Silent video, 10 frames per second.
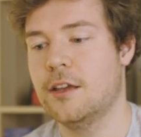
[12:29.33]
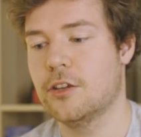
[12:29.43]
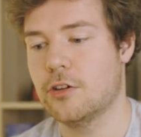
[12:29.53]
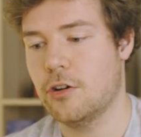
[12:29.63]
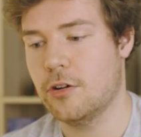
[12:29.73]

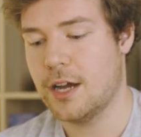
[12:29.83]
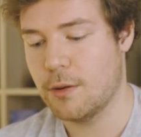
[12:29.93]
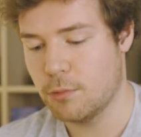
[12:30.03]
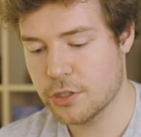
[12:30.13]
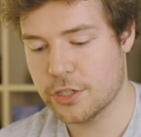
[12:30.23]
you know, I
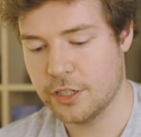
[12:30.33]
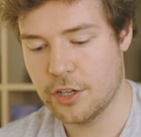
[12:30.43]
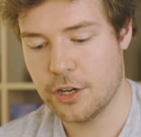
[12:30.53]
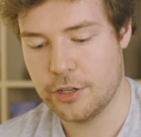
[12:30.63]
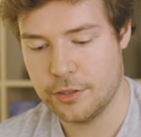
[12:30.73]
want to
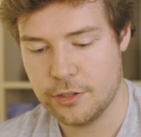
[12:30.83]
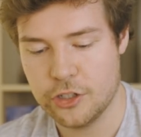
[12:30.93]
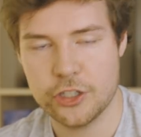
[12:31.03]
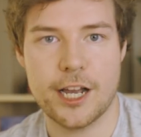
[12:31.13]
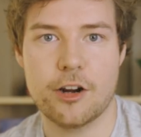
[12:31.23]
learn
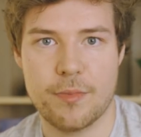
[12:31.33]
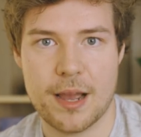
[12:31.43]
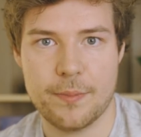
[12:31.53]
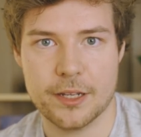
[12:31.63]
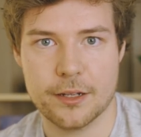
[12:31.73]
shadow
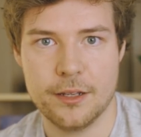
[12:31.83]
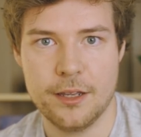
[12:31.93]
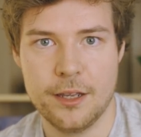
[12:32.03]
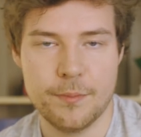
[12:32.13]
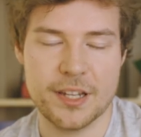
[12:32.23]
mapping.
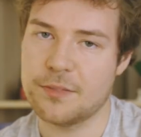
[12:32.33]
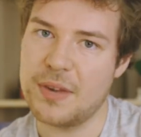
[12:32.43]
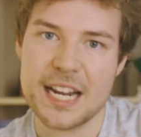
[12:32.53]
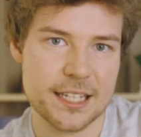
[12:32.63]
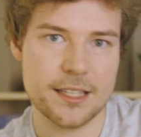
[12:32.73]
Because
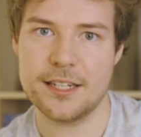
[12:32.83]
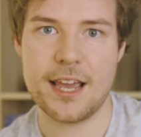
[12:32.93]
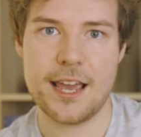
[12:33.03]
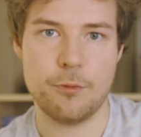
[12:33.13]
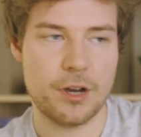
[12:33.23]
back in the
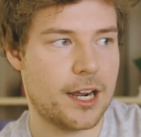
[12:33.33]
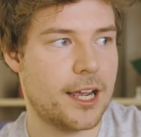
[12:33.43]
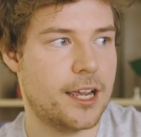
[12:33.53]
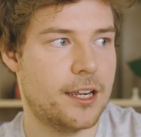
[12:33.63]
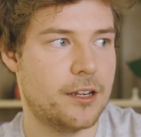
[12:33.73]
day when
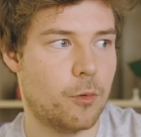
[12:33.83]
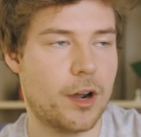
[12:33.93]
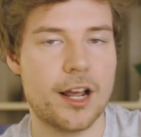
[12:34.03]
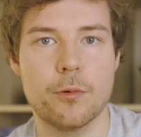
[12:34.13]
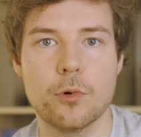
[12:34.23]
I
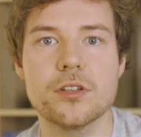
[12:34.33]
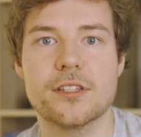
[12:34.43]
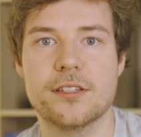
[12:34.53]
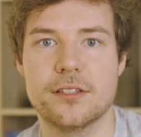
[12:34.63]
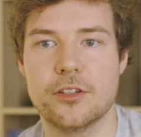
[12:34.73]
when I
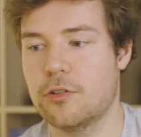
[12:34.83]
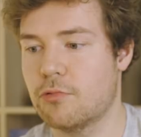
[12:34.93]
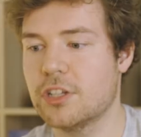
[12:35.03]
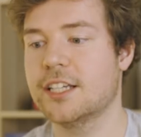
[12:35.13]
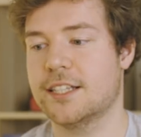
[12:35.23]
was, you know,
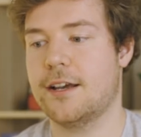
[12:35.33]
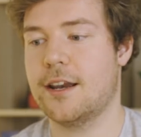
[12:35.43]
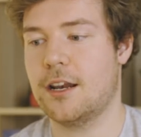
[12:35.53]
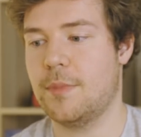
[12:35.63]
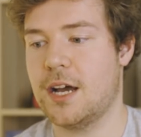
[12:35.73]
really
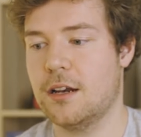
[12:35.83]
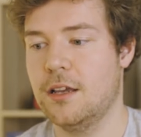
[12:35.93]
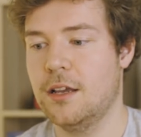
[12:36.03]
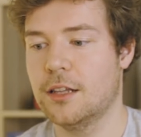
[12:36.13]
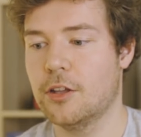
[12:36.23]
excited about
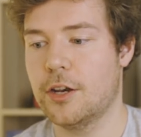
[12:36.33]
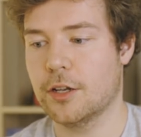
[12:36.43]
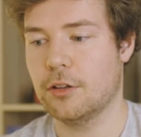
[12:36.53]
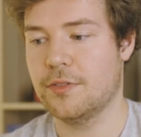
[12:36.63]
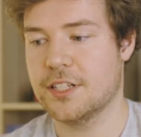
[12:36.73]

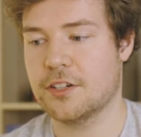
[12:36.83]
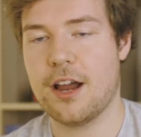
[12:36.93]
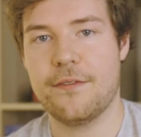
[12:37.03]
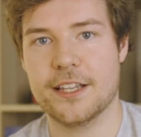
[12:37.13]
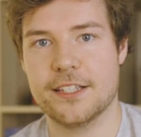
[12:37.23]
learning all of these
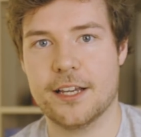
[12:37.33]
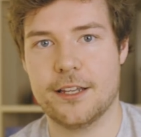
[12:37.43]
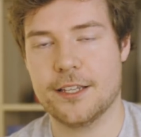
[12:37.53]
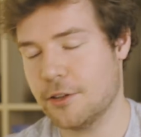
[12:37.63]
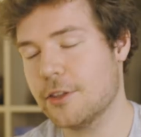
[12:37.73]
graphics
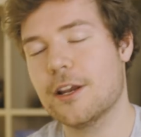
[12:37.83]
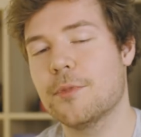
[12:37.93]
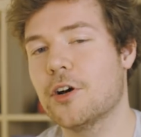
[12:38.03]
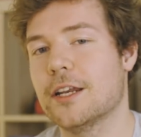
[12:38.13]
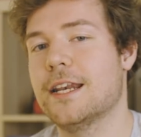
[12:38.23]
techniques, not that
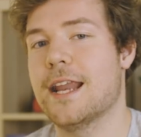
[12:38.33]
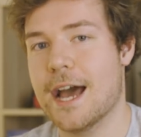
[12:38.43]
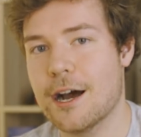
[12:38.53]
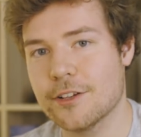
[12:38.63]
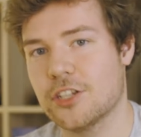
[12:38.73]
I'm not
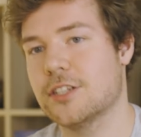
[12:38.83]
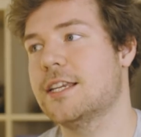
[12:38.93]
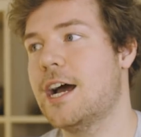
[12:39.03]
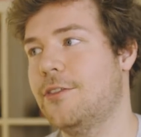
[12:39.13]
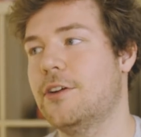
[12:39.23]
now, it's just
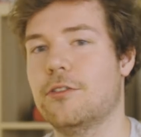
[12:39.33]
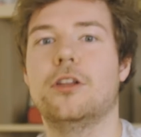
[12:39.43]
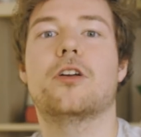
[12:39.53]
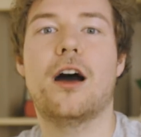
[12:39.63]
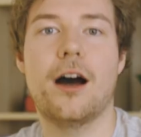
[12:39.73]
now they're a
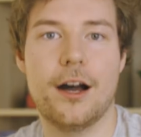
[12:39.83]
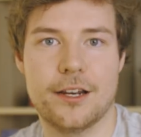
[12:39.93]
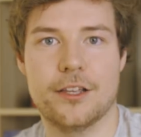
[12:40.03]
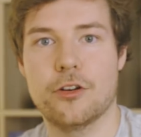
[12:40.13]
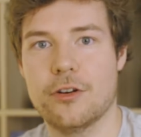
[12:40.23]
lot
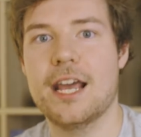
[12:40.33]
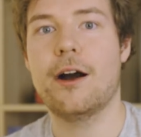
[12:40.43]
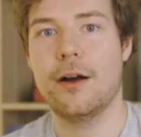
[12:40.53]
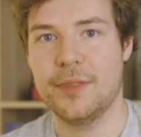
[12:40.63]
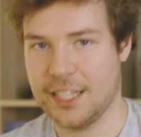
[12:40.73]
harder. You know,
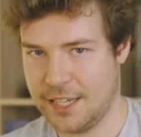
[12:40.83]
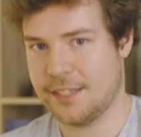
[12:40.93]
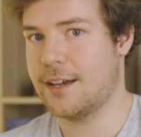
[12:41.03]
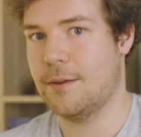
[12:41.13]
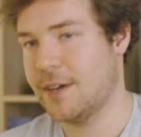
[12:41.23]
now I'm like
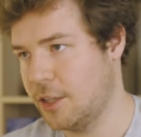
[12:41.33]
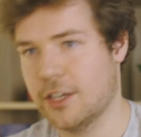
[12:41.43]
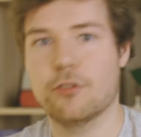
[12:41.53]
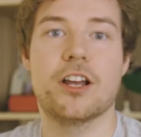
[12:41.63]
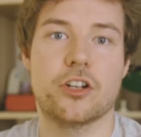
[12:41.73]
excited about
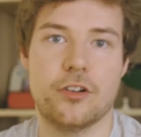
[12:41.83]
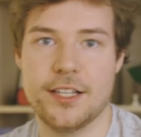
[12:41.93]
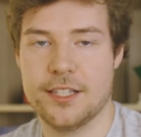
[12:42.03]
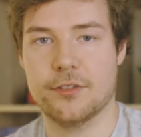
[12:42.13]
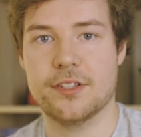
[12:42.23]
learning ray
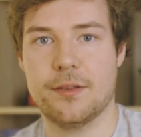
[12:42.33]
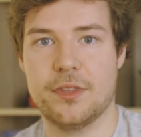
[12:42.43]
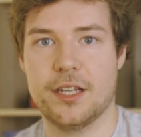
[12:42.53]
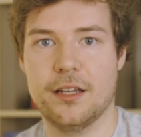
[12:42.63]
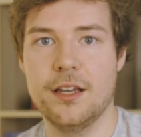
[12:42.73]
tracing or
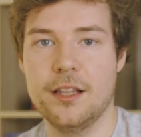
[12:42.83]
something